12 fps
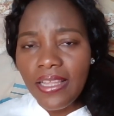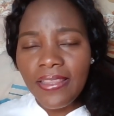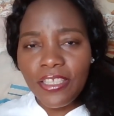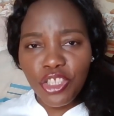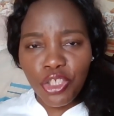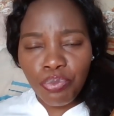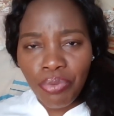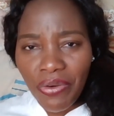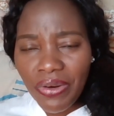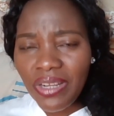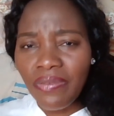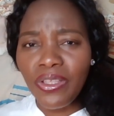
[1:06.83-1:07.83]
the
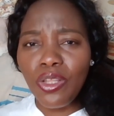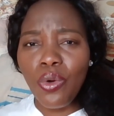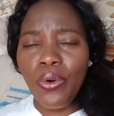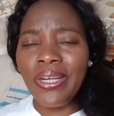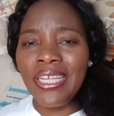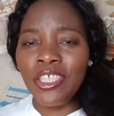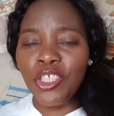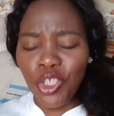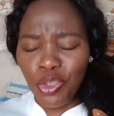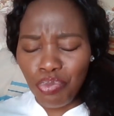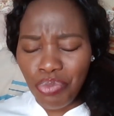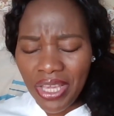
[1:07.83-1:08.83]
Spirit of the Lord is
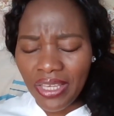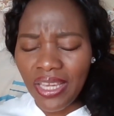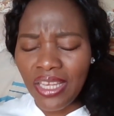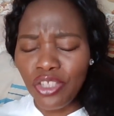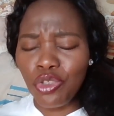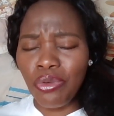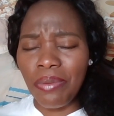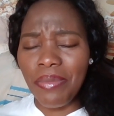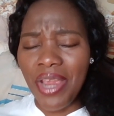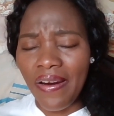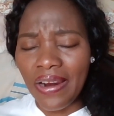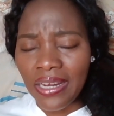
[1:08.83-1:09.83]
speaking to
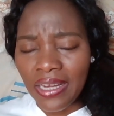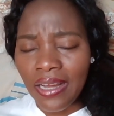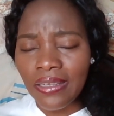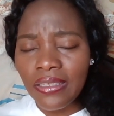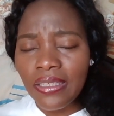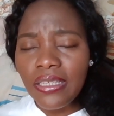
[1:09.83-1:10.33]
America.